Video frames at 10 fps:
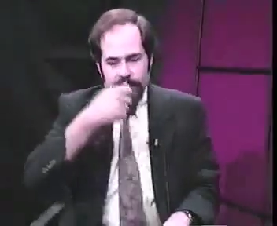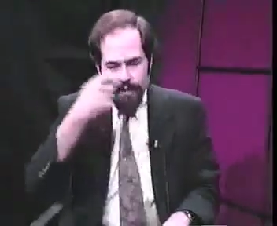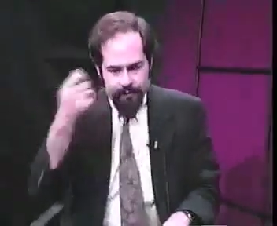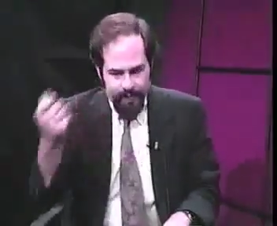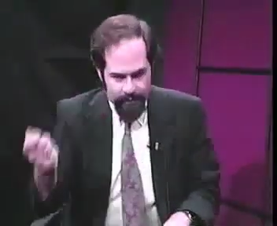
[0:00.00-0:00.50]

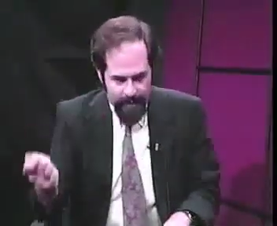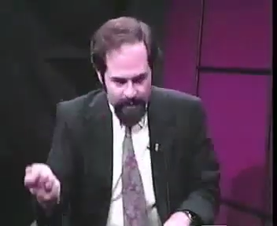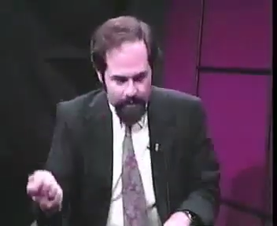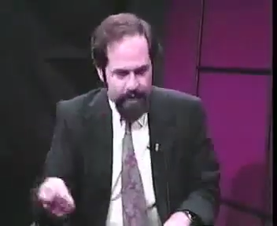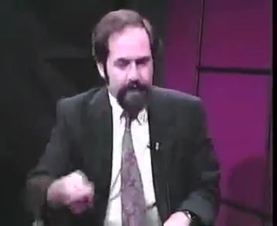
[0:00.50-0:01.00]
and he found
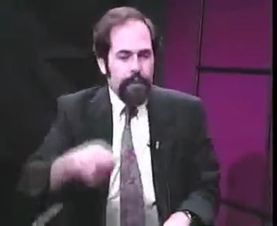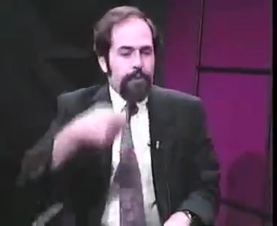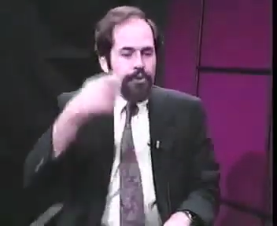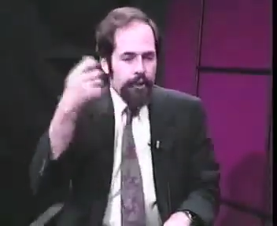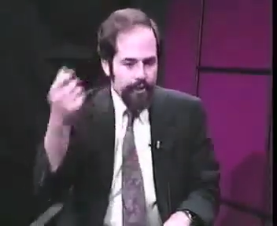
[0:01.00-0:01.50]
out about it and it
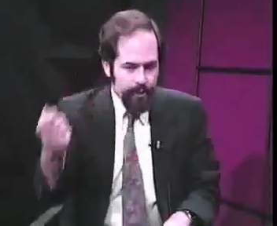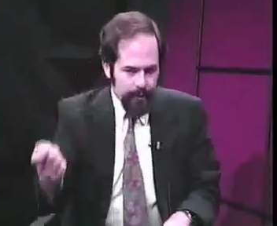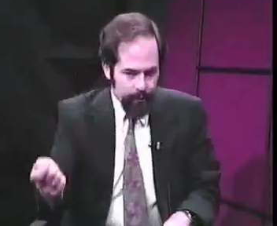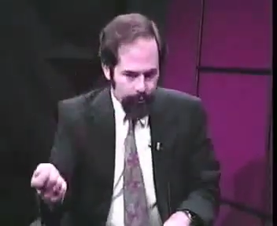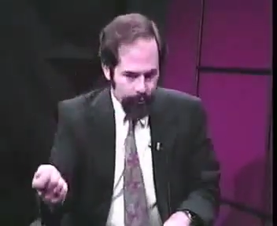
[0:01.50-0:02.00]
was
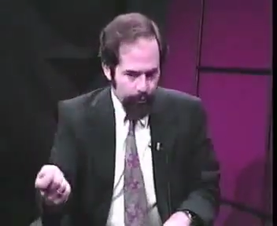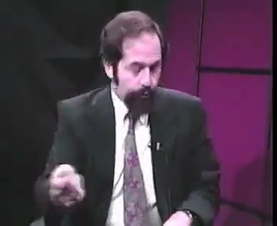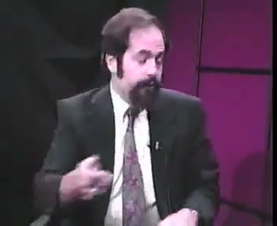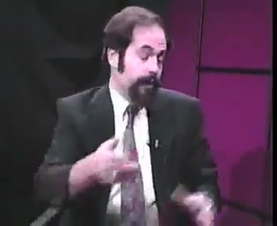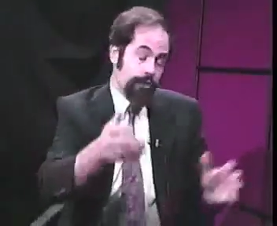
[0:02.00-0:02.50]
ultimately
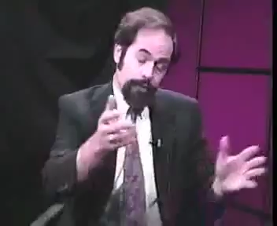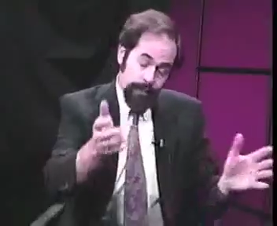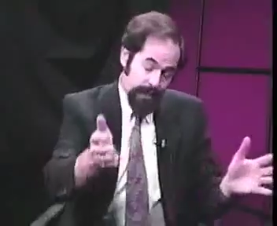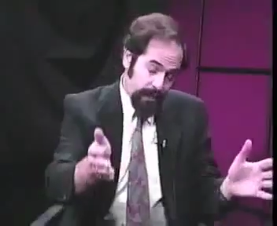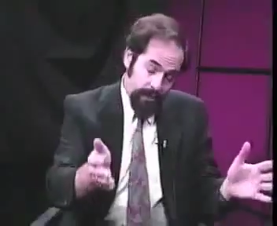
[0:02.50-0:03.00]
proved, and it took
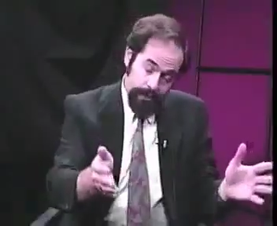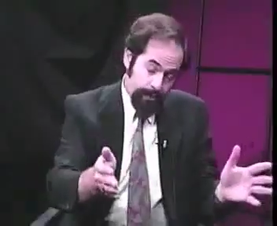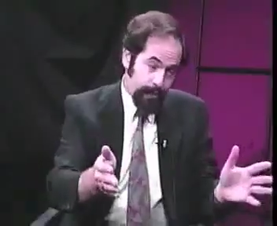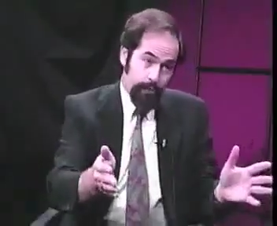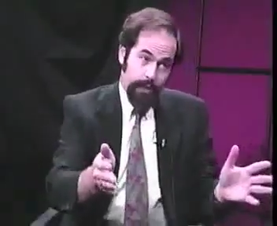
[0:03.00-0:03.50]
many
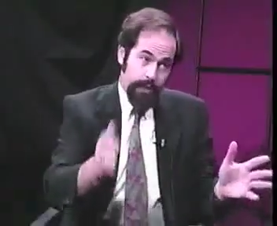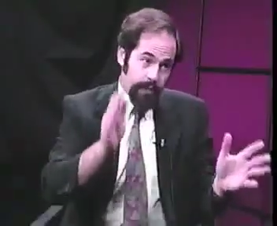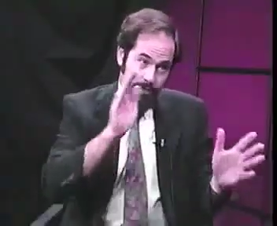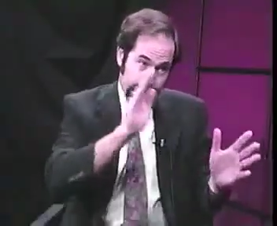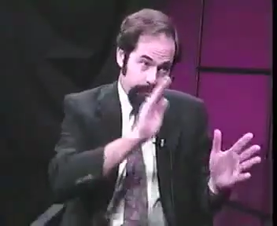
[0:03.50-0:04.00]
years, by the
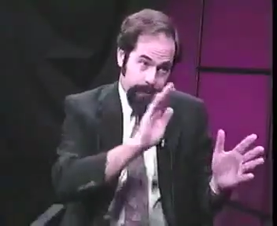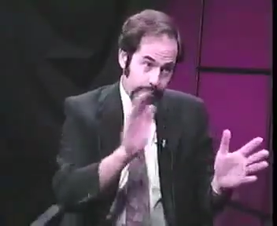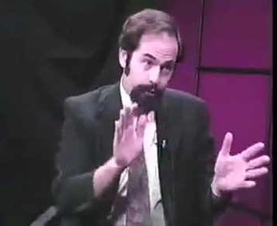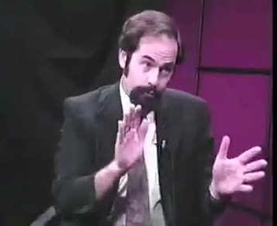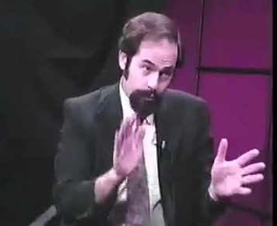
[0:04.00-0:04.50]
way, for
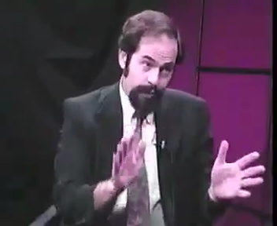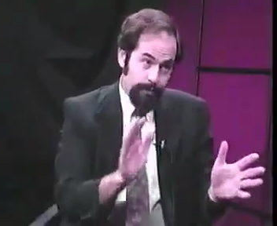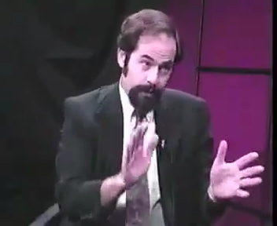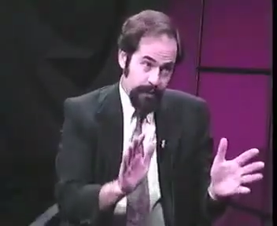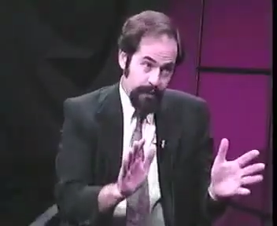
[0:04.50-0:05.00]
people to really
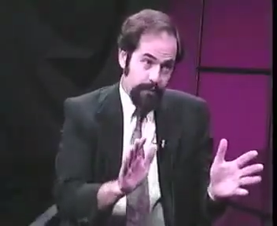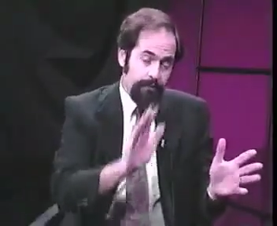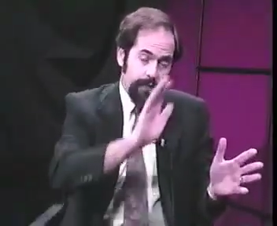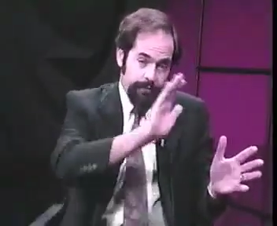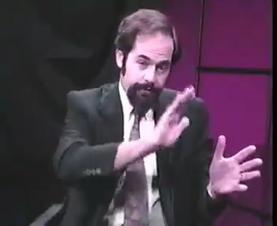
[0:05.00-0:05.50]

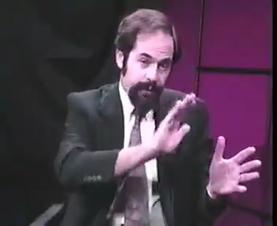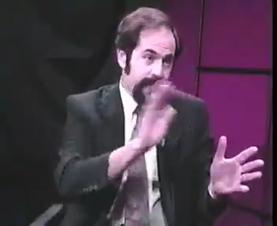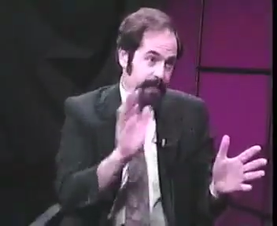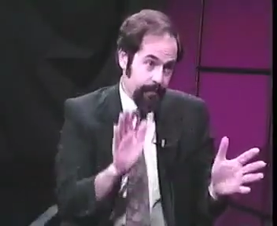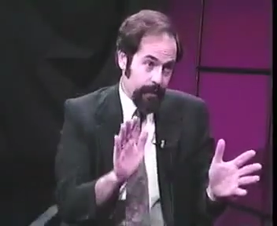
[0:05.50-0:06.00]
believe that
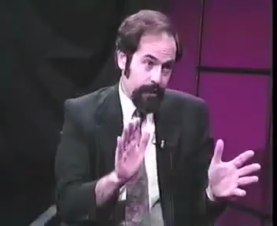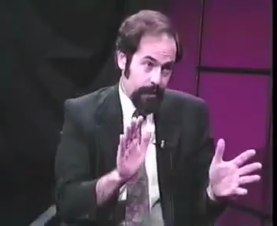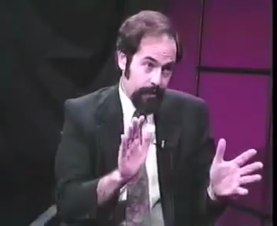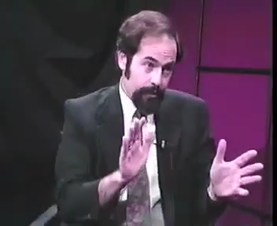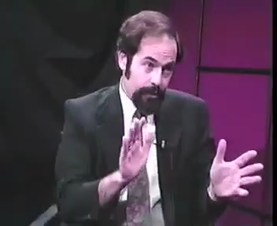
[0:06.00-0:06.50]
flight had been
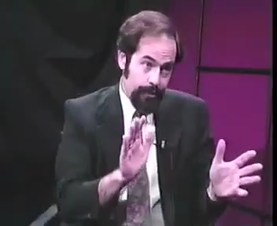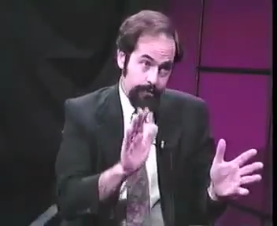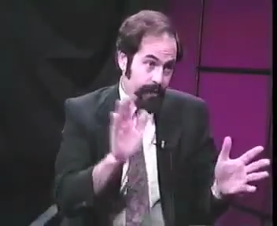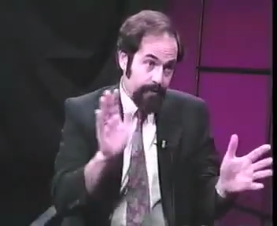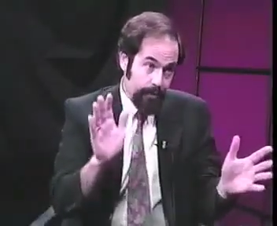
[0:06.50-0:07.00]
accomplished,
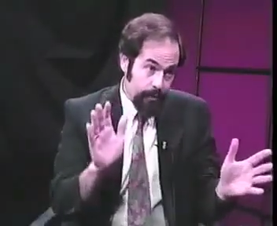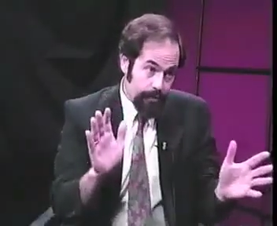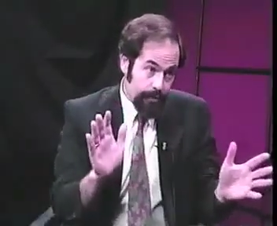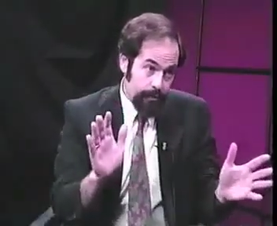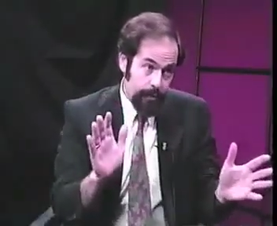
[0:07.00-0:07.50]
5
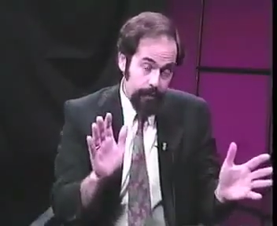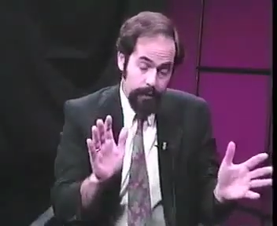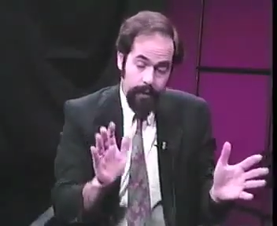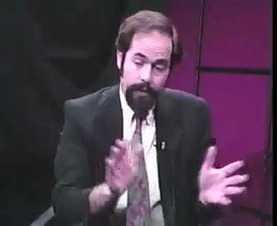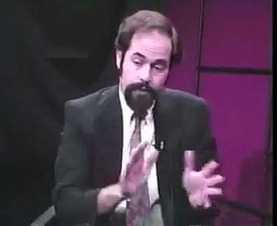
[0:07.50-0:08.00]
years, something
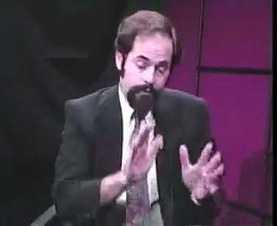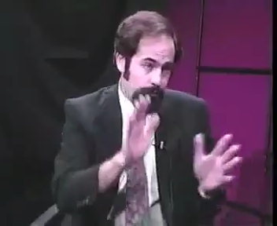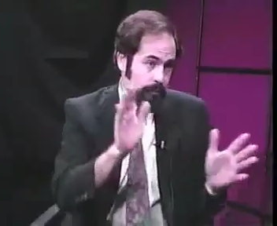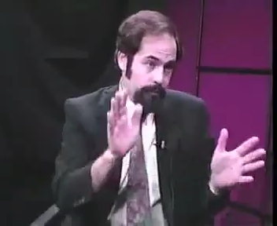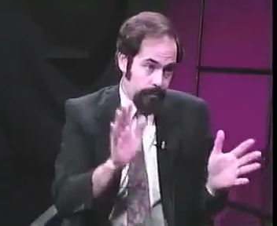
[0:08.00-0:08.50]
like,
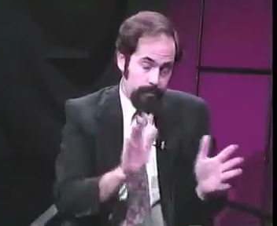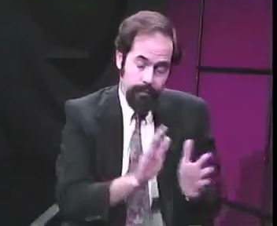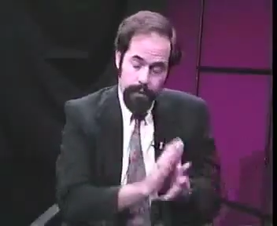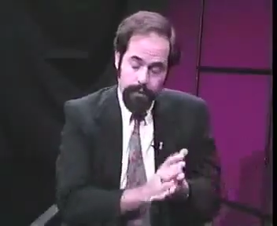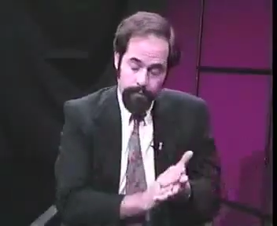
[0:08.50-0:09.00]

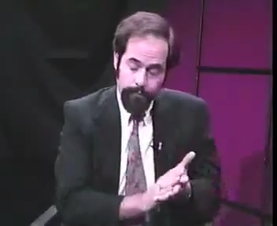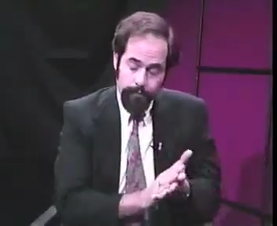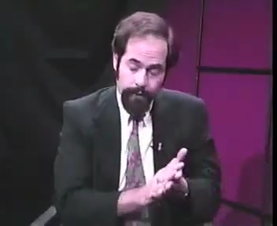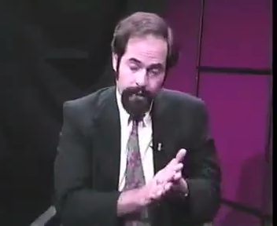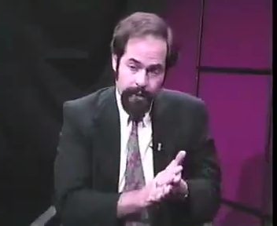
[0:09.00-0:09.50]

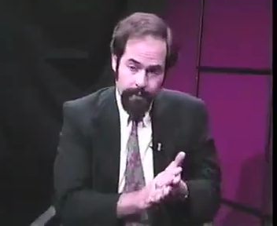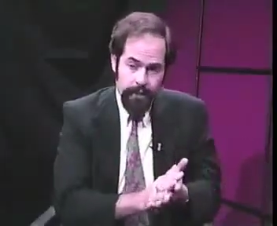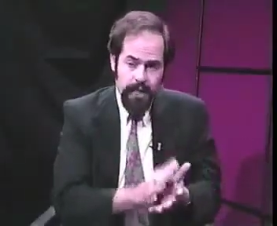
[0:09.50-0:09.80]
before that happened.